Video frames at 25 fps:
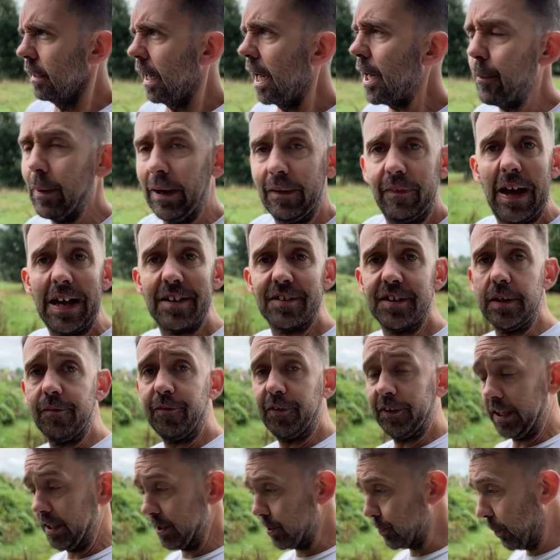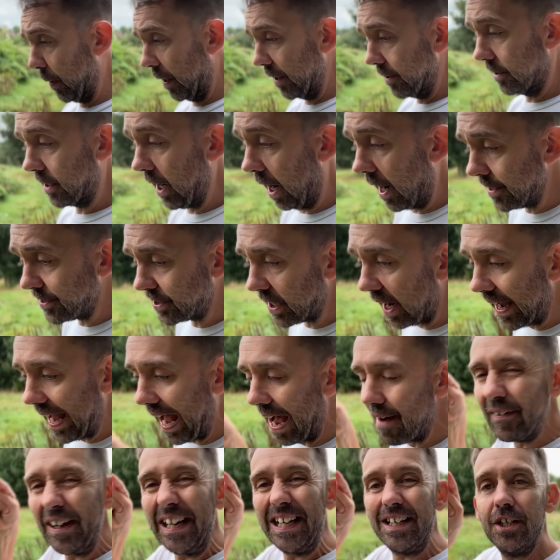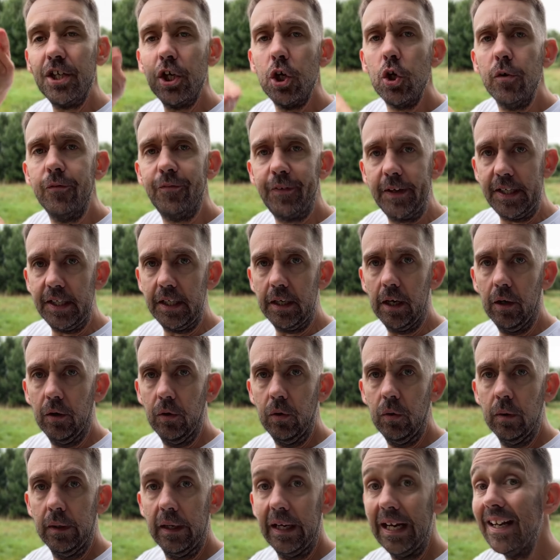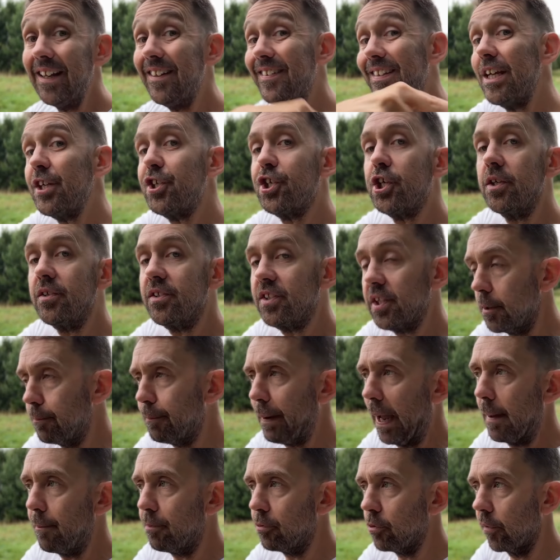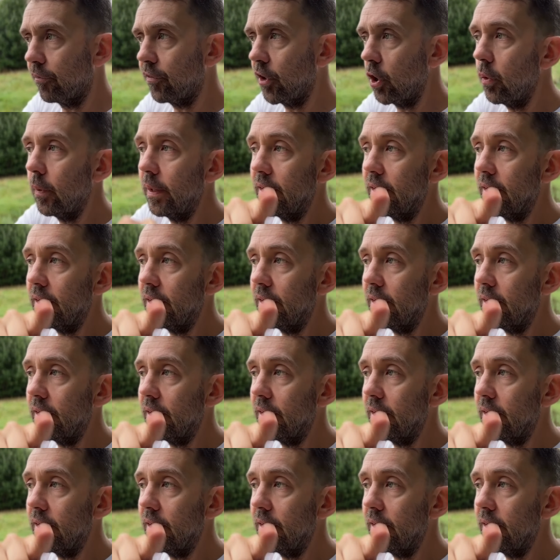Anyway, that's it for this one. Guys, I have a new video in addition to the paper review.